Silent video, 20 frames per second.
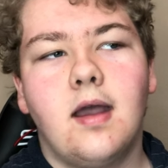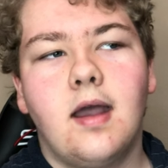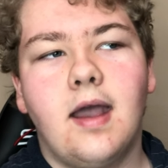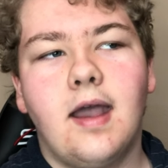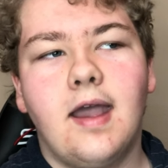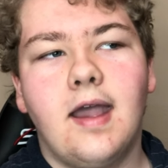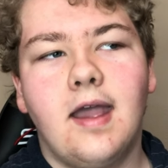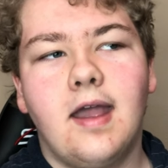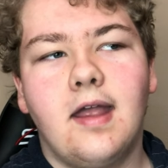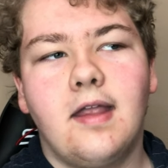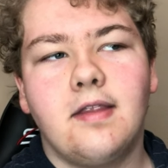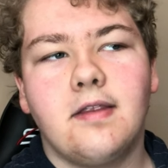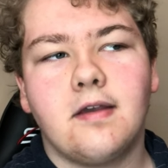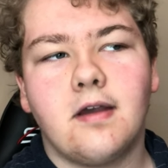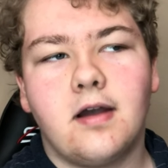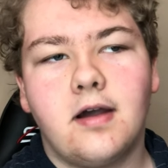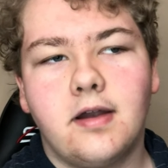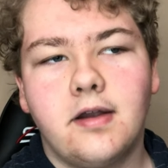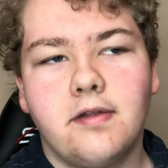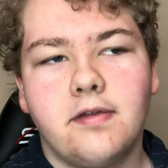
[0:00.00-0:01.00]
And
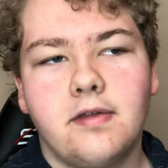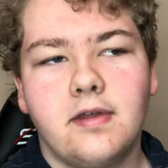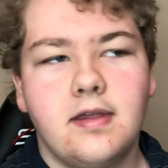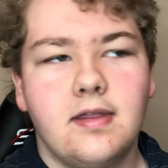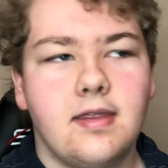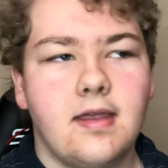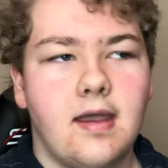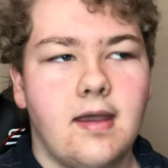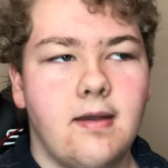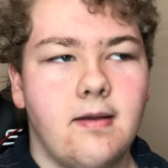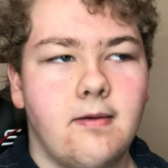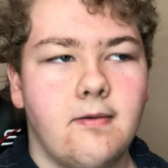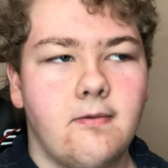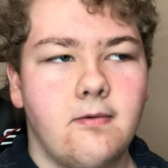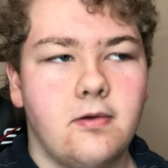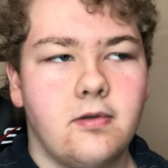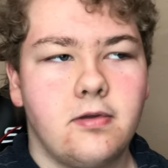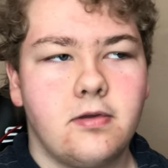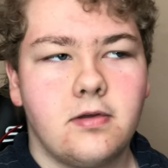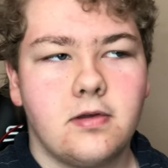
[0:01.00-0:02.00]
honestly, that
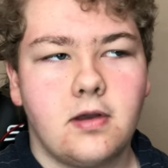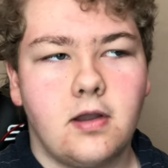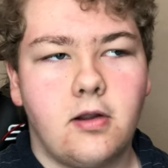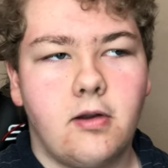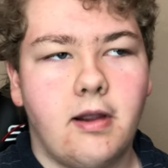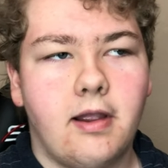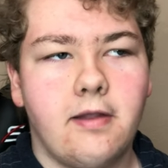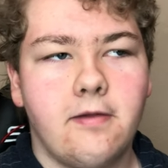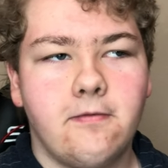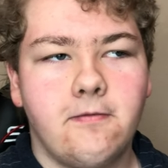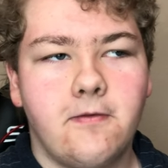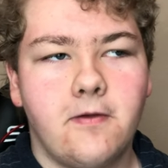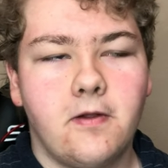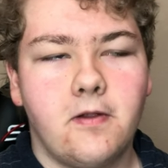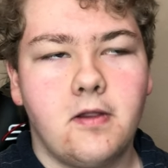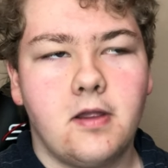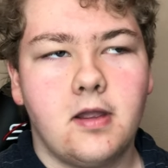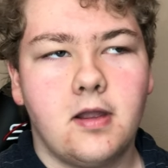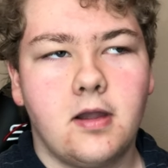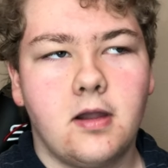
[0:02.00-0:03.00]
was a great
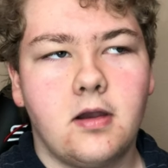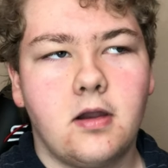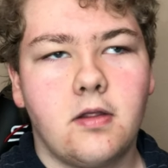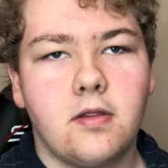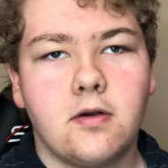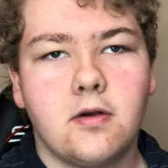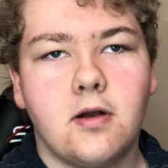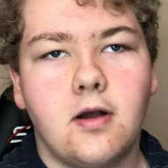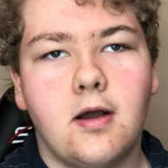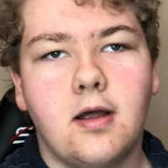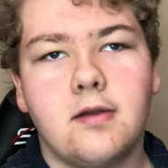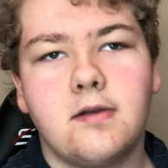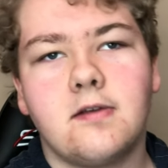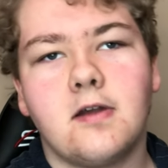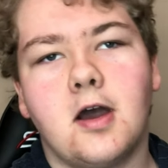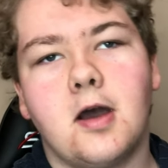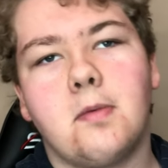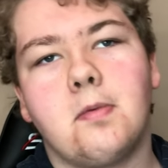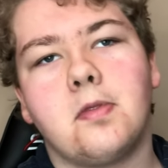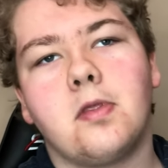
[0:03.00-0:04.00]
feeling, another on
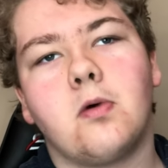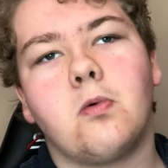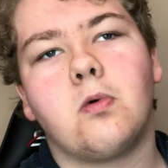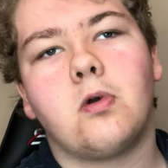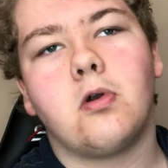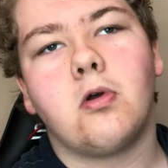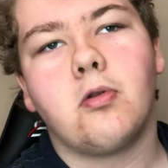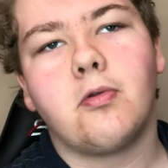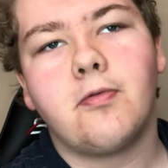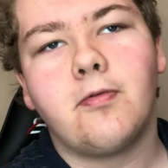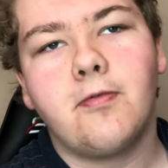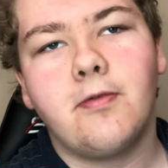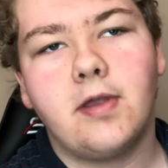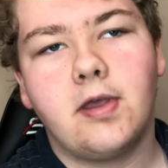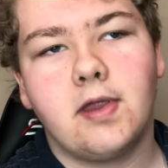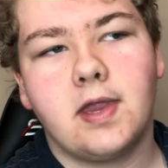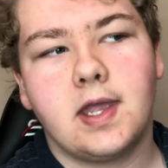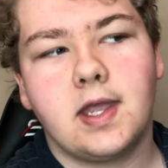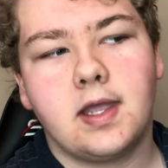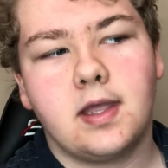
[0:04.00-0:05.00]
top of the world
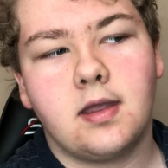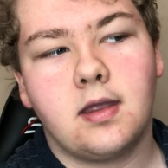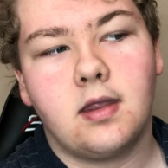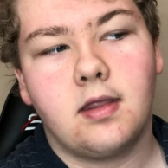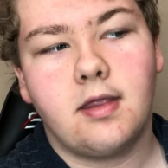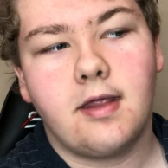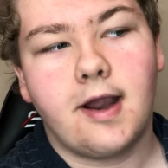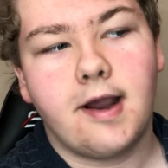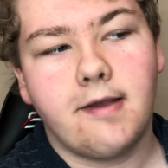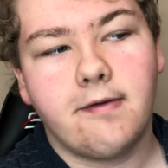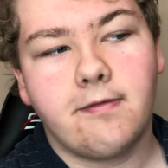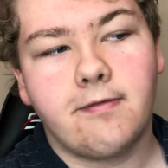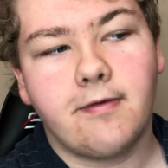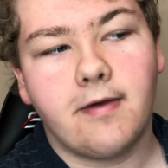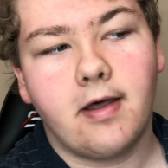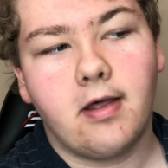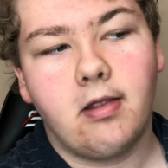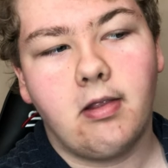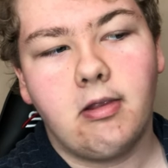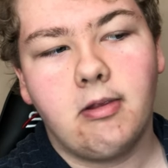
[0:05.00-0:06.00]
feeling that I
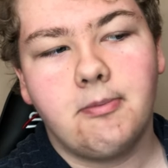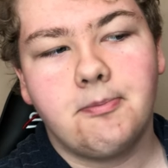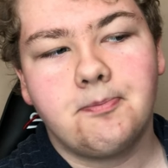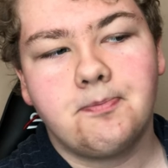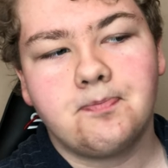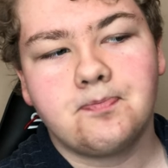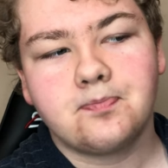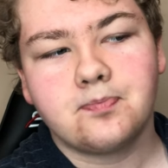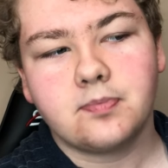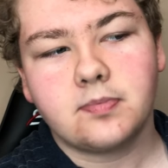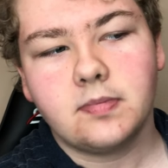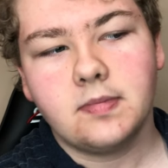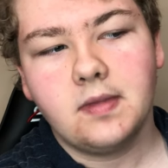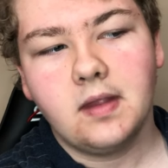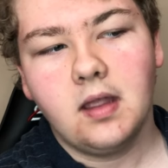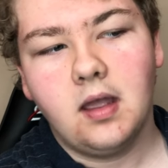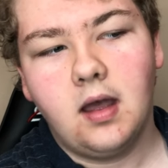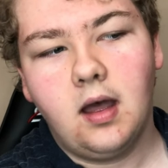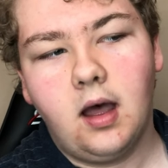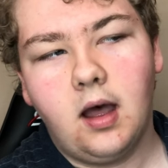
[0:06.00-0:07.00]
felt
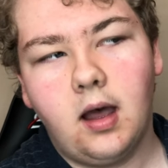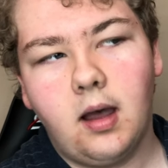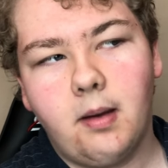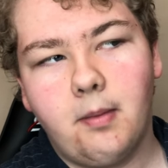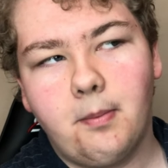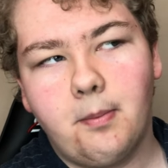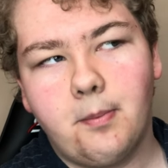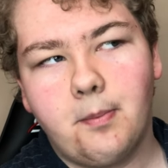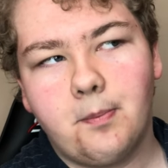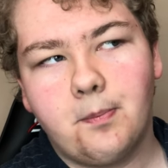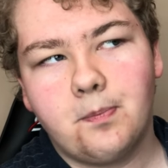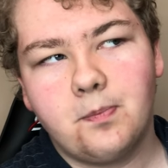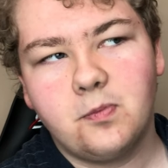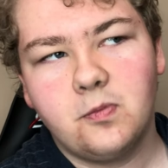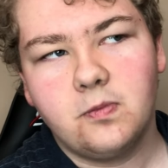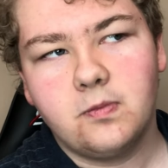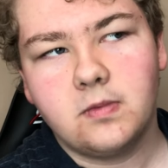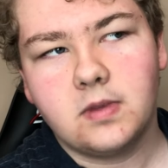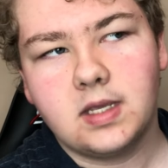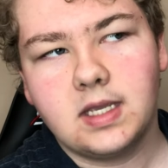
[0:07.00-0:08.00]
um,
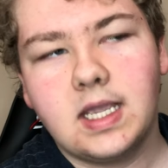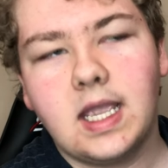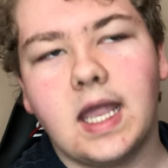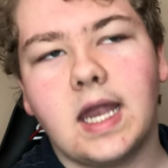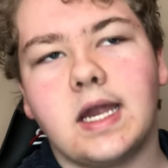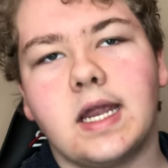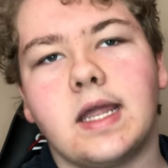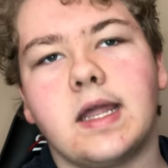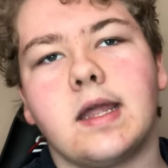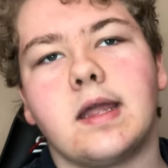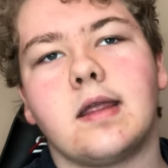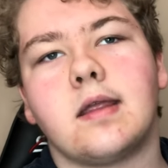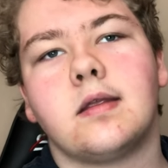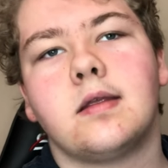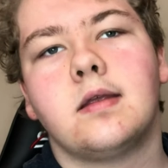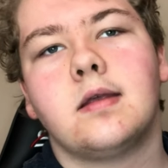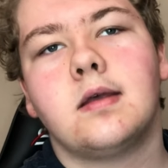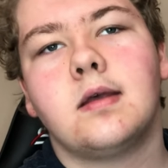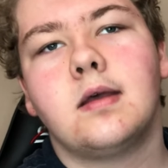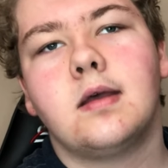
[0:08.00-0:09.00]
getting
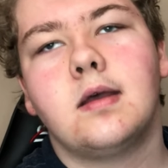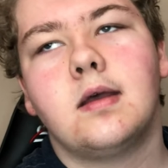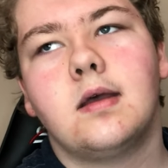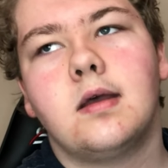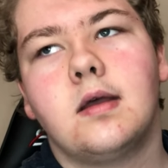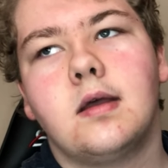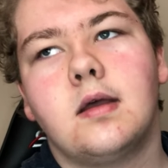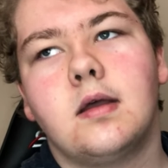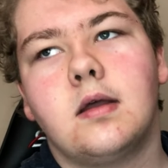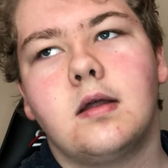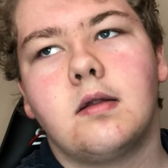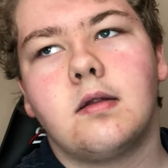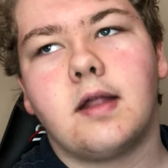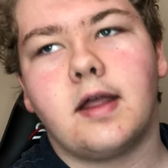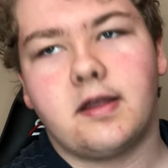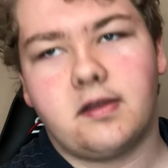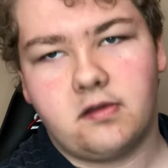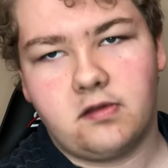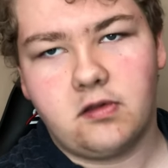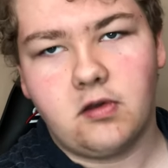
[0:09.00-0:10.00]

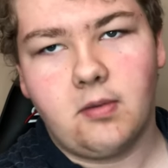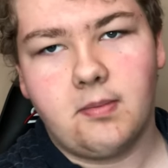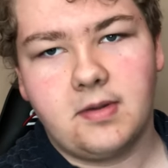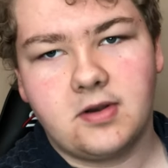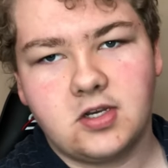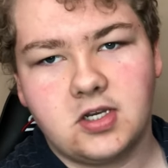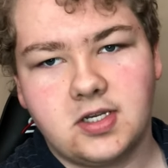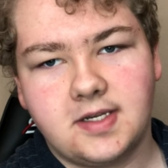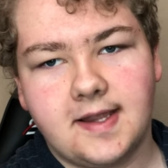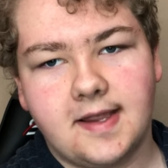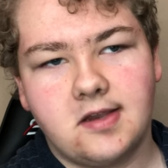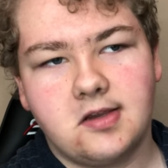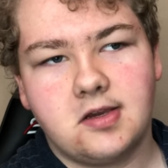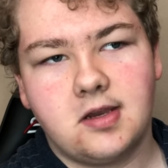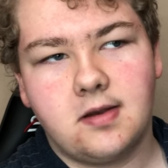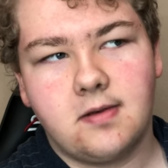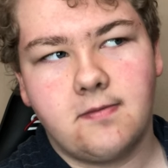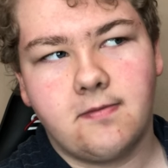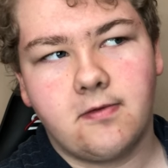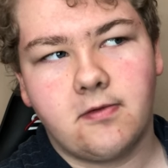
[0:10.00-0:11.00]
like so much
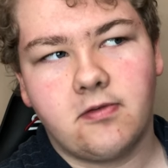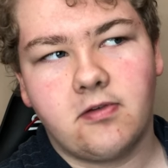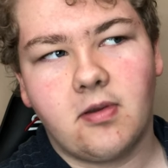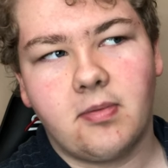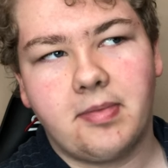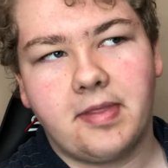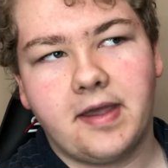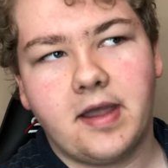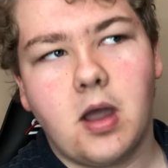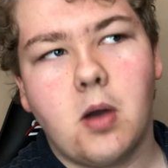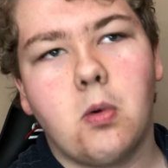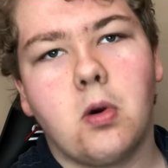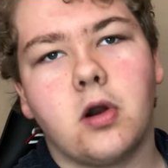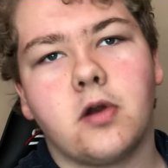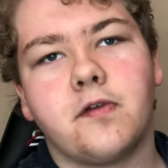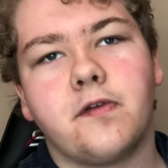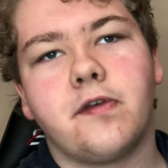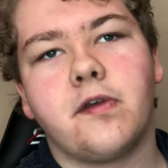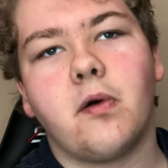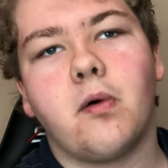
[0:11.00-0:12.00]
attention for something I
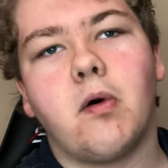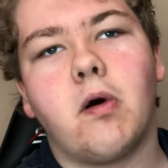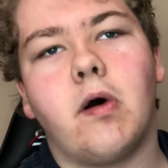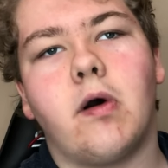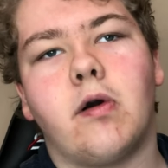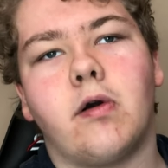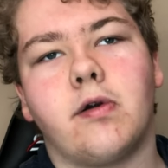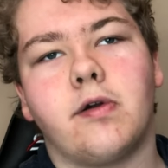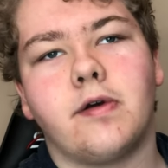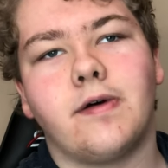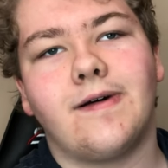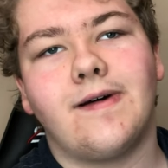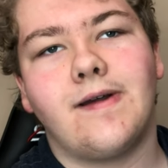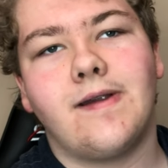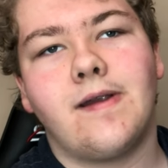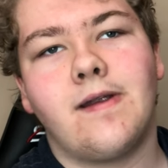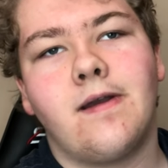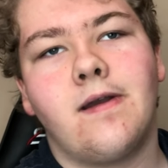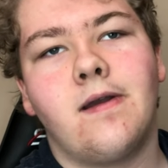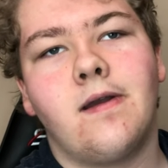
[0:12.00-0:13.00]
worked so hard on.